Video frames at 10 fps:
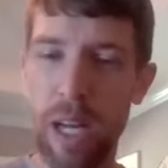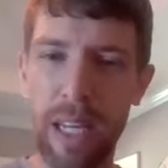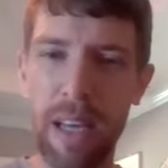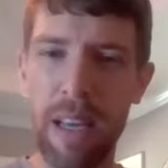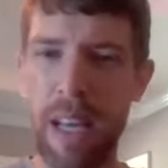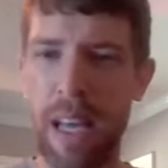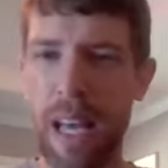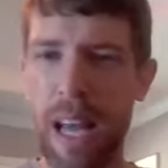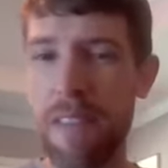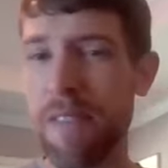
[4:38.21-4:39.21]
Like I,
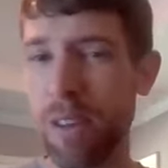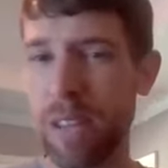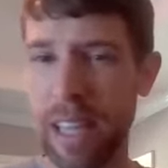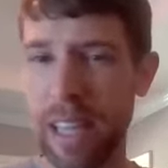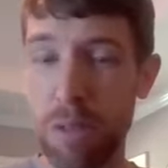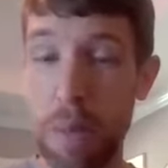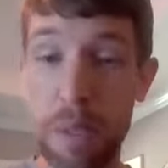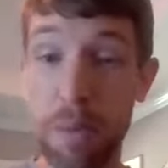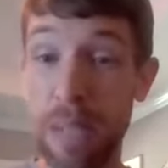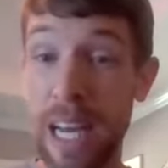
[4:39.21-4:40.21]
I felt like there's maybe
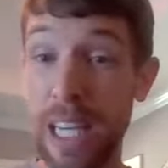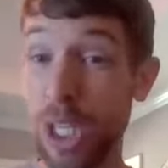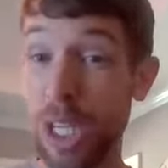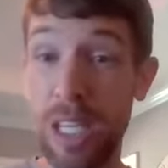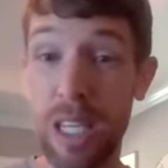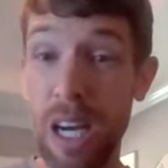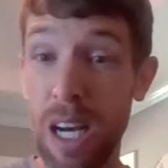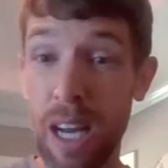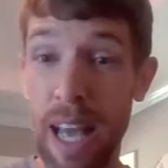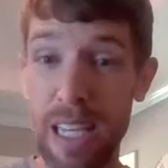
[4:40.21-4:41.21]
something I could have
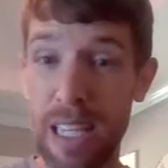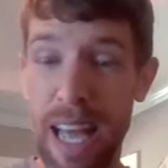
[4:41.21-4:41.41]
done as